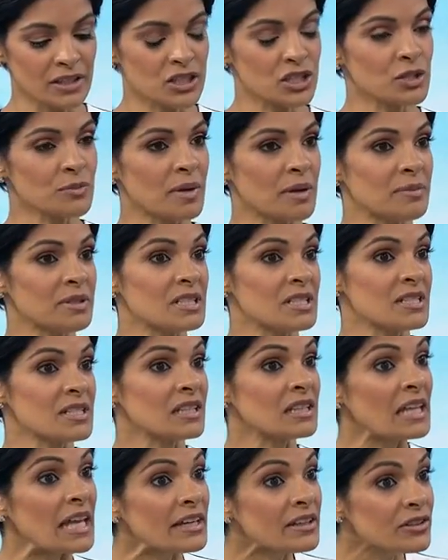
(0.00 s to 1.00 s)
that she maybe doesn't
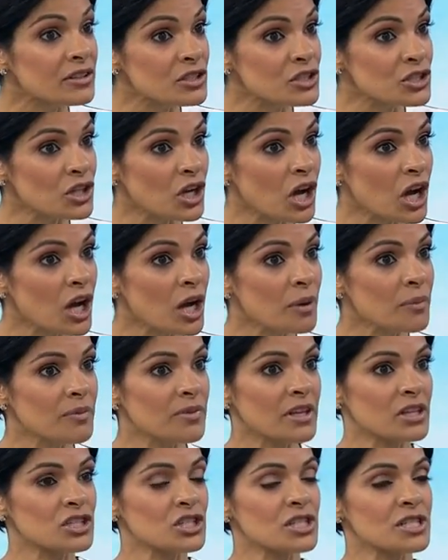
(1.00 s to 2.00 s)
like the job,
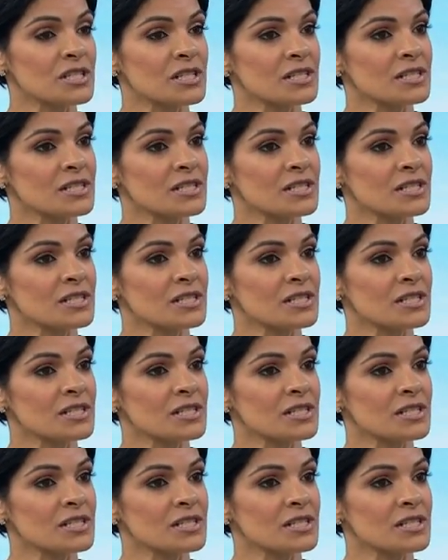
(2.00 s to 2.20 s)
that she's